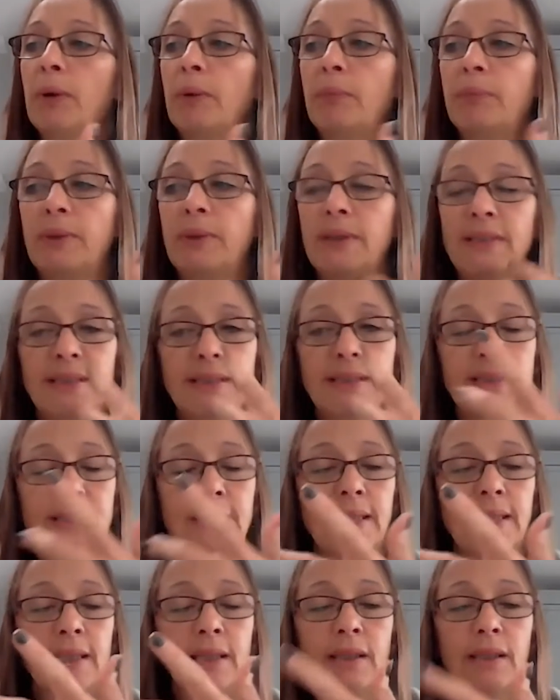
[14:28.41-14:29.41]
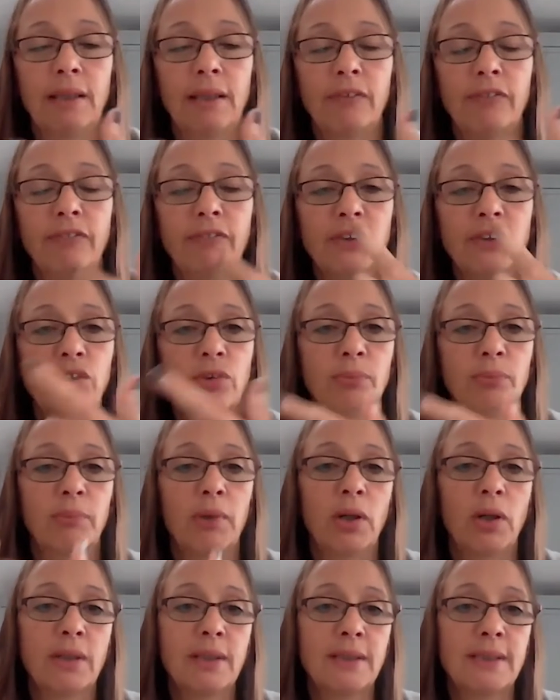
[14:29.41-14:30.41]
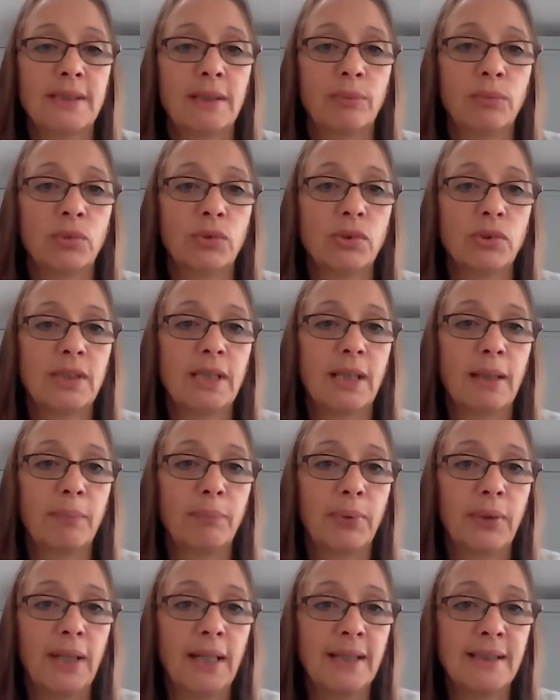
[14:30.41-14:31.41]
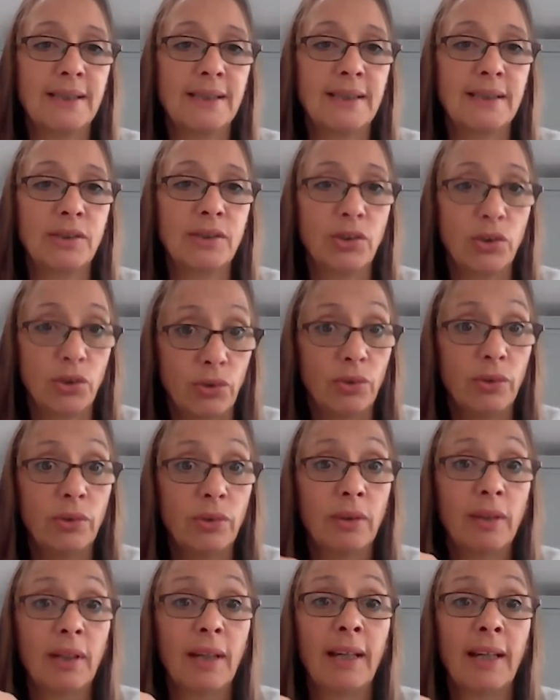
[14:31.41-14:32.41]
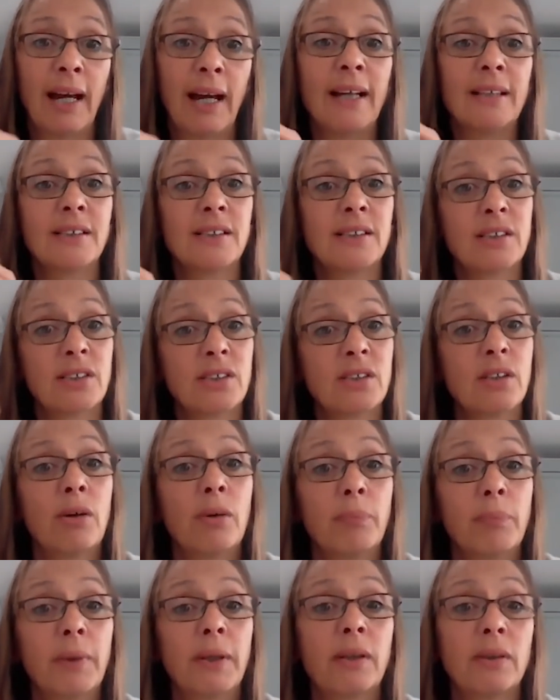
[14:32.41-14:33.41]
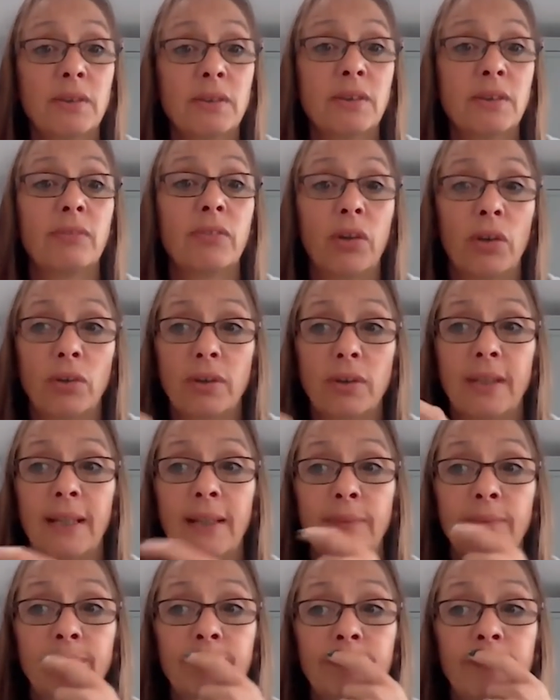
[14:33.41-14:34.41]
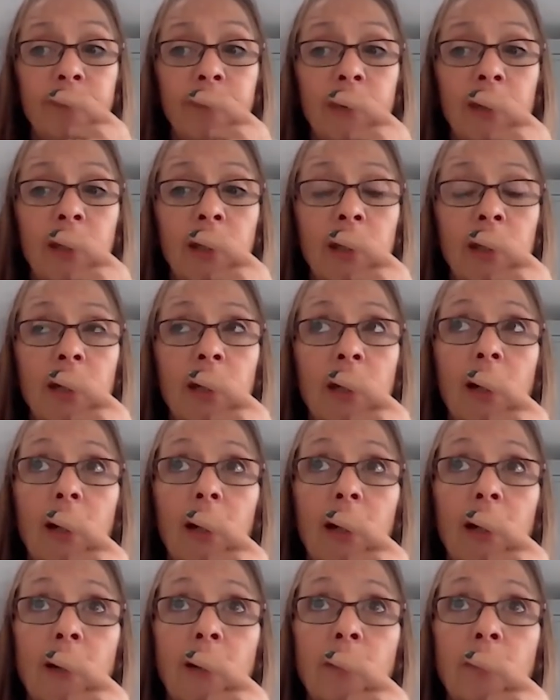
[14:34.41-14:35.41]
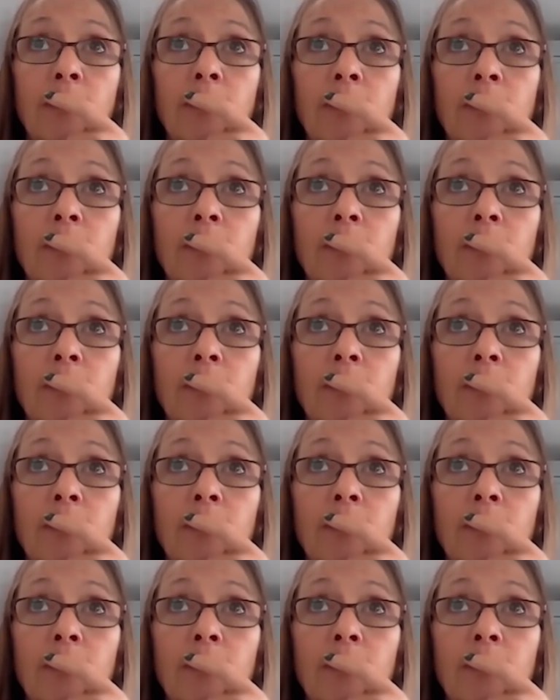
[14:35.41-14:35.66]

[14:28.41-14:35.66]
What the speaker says: There'll be more publicity. The official marketing will take place soon. It had to stop because of lockdown.